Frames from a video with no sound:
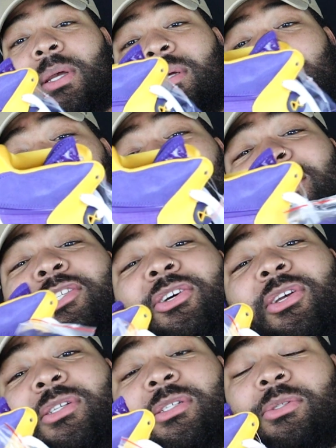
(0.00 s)
So make sure
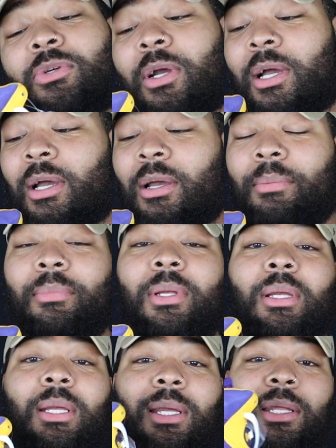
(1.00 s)
you subscribe.
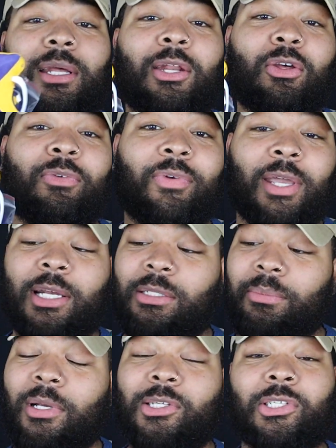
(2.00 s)
Hit that
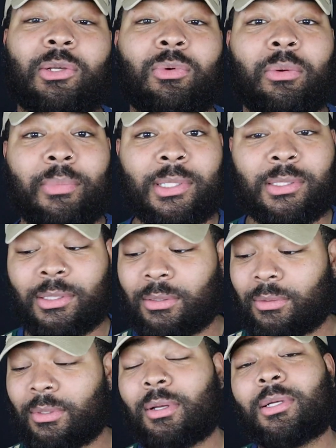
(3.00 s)
notification bell so you won't miss it.
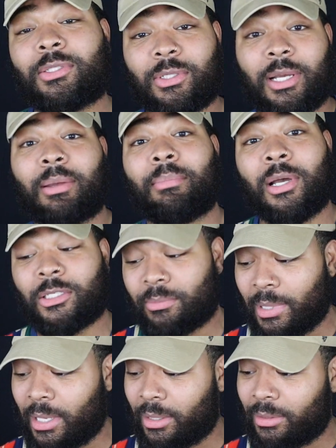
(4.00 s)
So I can bounce
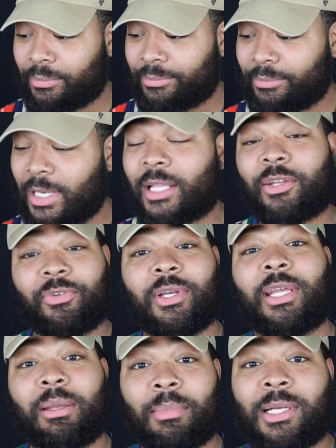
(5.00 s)
back. I have to
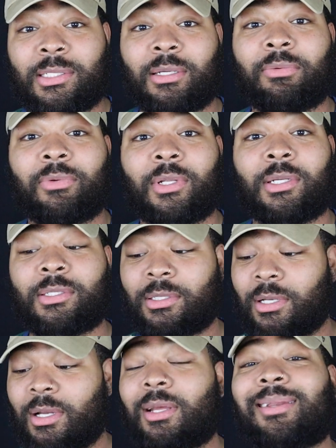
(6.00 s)
redeem myself for this
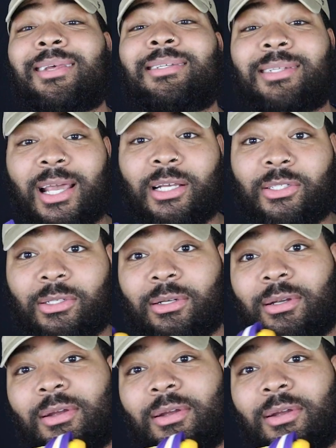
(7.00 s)
disaster.